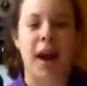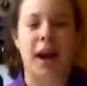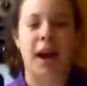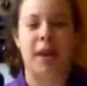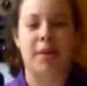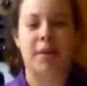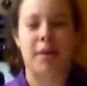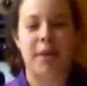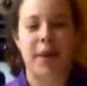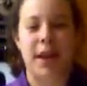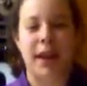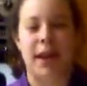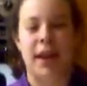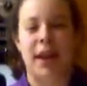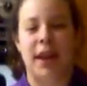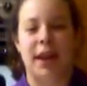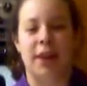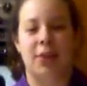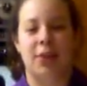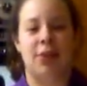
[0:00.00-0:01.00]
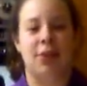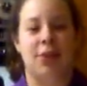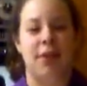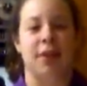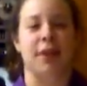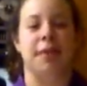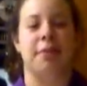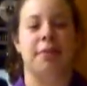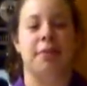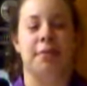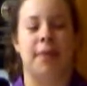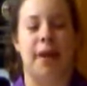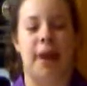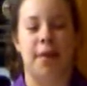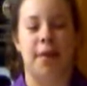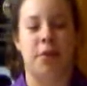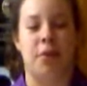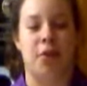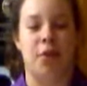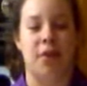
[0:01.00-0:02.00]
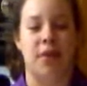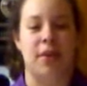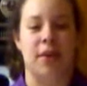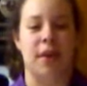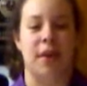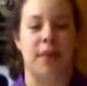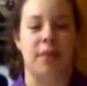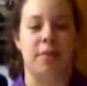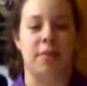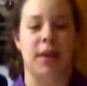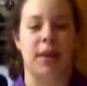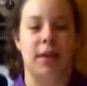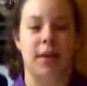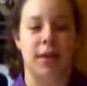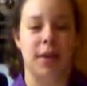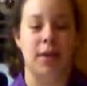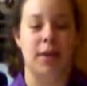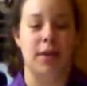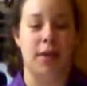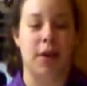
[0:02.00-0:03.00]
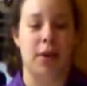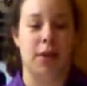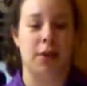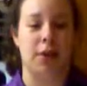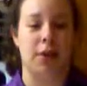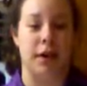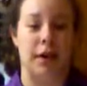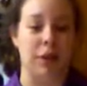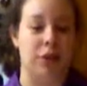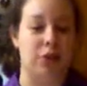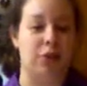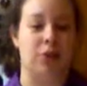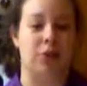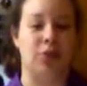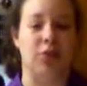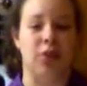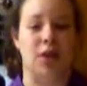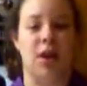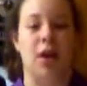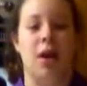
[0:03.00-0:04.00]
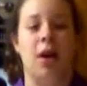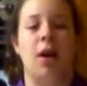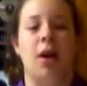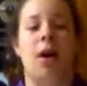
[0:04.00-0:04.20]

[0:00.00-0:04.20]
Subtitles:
and the baking industry is a $5.6 billion industry.